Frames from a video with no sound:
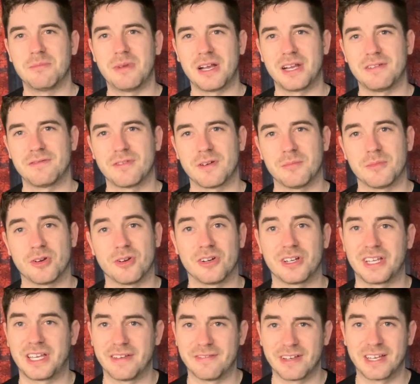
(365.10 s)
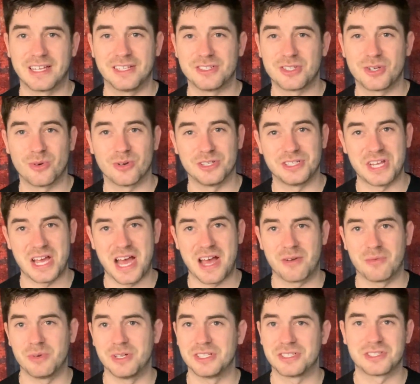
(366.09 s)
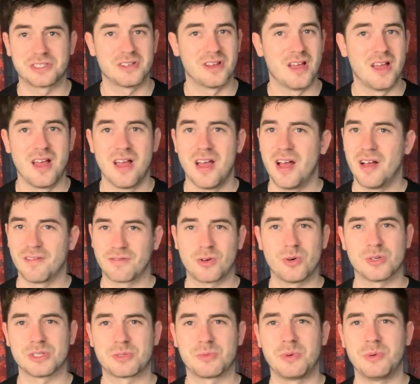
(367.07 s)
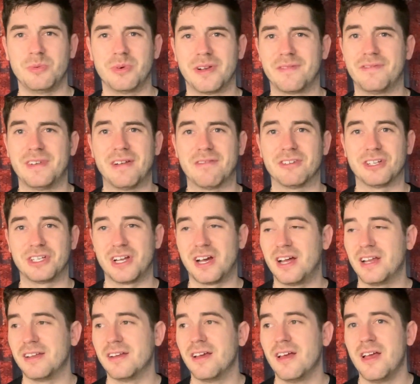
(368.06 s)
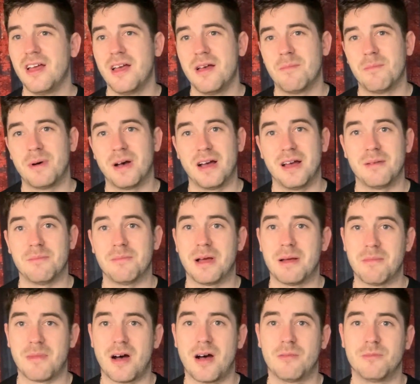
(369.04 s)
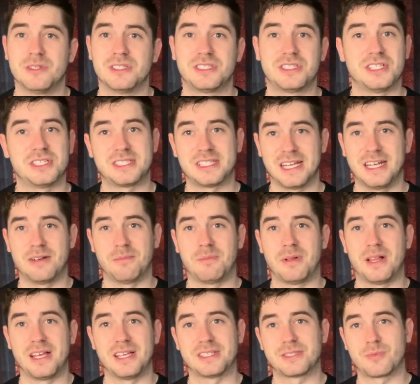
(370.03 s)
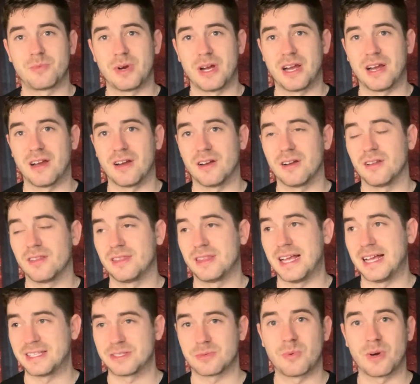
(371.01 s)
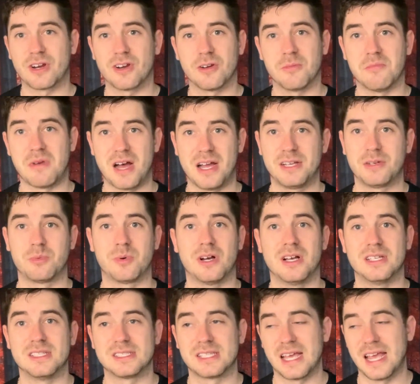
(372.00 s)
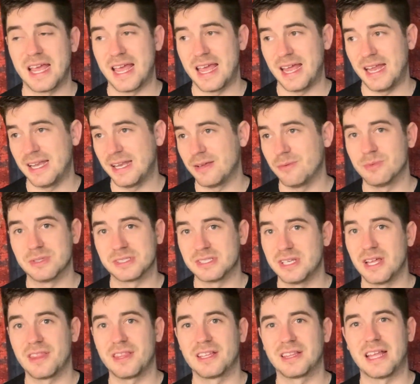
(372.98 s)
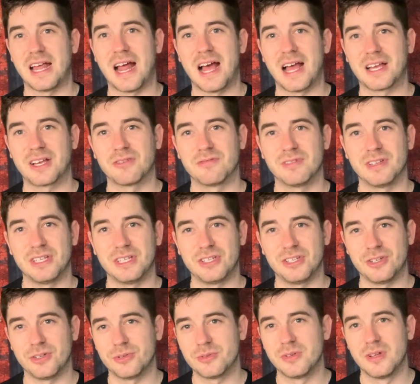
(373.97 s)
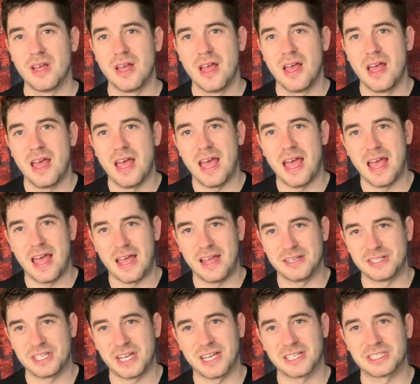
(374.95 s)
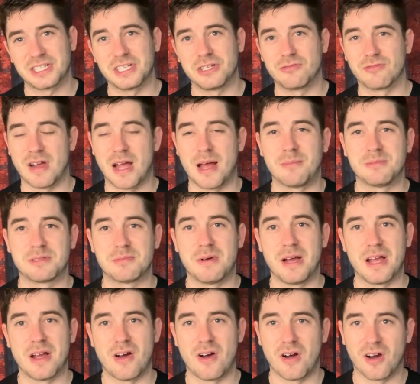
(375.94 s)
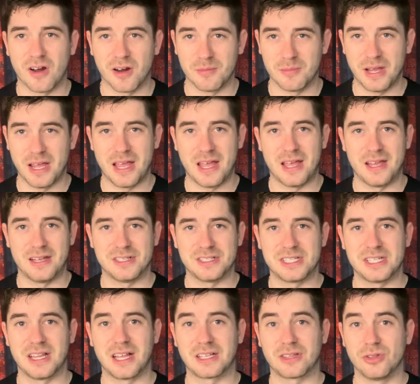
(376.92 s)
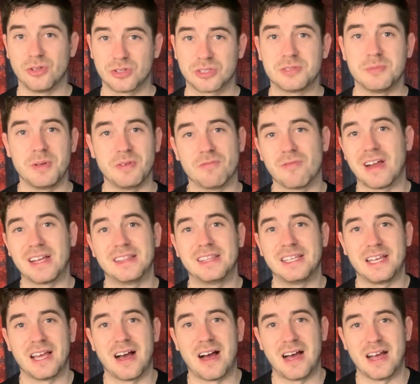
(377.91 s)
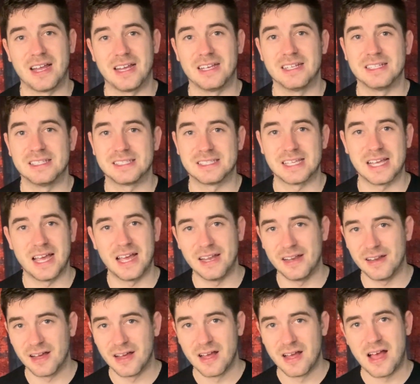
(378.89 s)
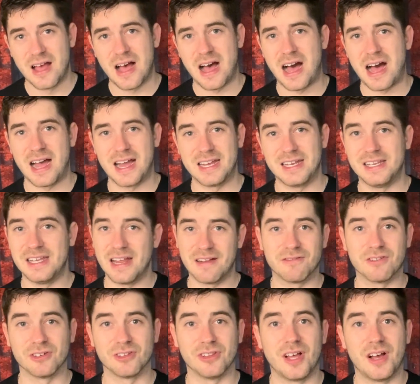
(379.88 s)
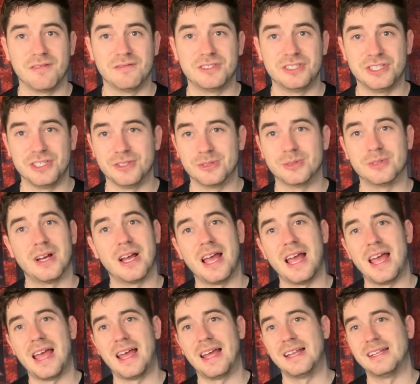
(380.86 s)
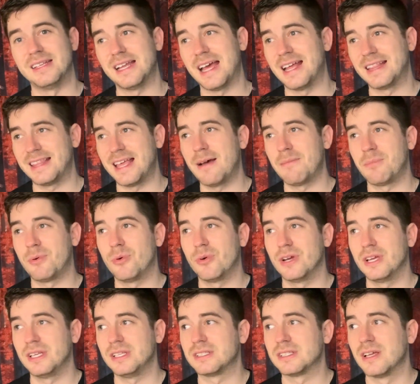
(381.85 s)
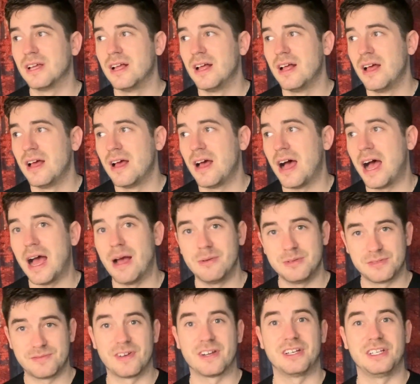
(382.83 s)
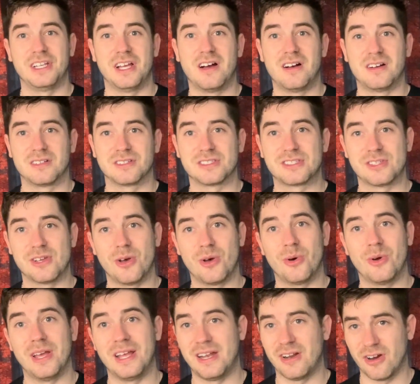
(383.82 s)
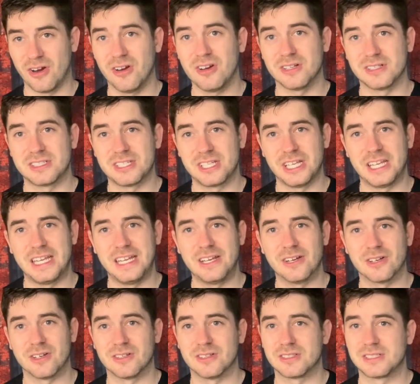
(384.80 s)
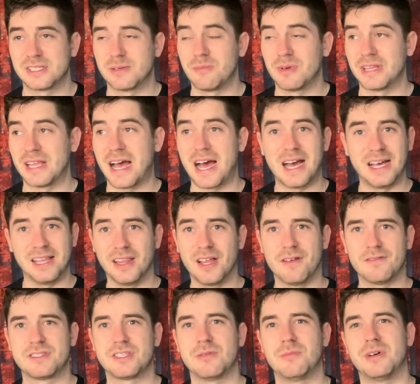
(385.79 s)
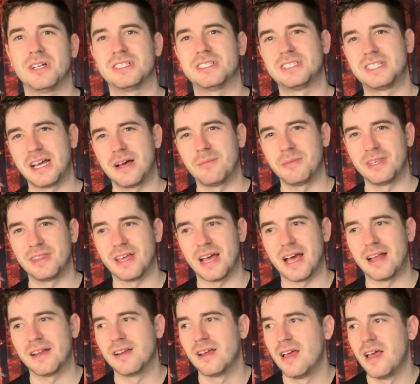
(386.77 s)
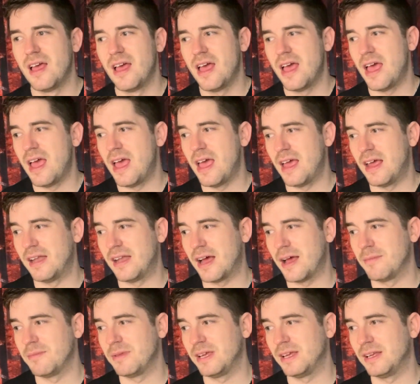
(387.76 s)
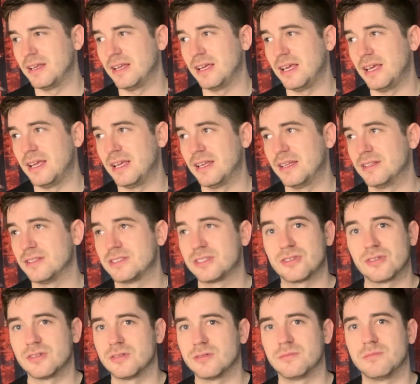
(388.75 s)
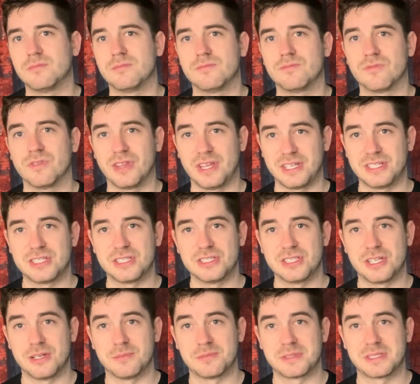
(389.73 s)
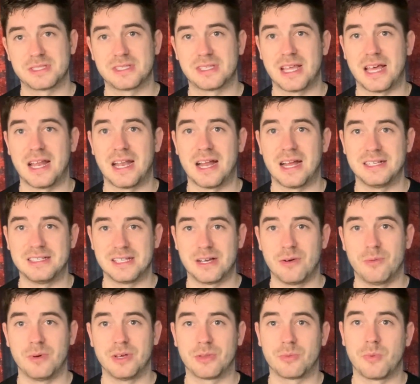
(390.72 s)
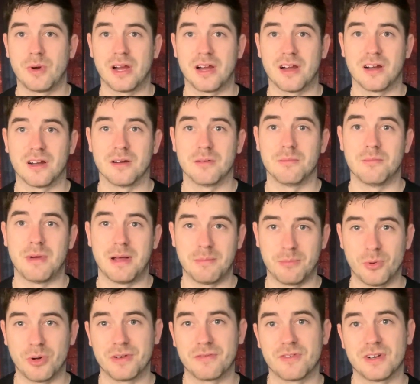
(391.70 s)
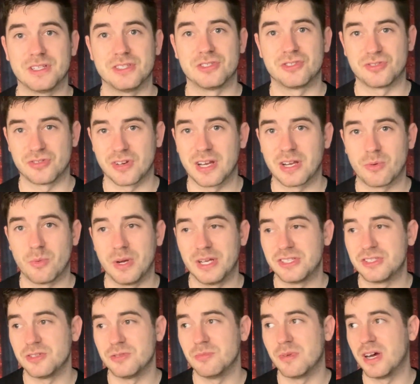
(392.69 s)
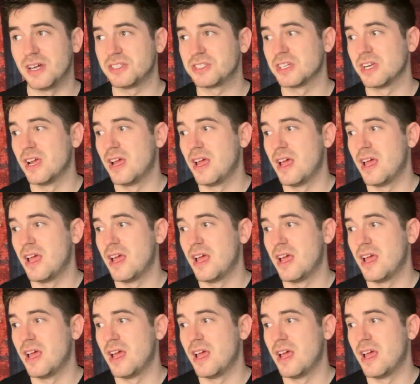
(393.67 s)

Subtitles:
money from her and giving it to her dad, which of course we would have never done. But my mom was just in a place where that's where her mind was, and it was nothing that I could really do. And she actually grabbed my arm and she looked me right in the eye and said, "I never loved you." And at that point, I was very young, so it hurt to hear someone that I love so much tell me that. And I mean, in certain relationships that I dealt with where my boyfriends drank way too much,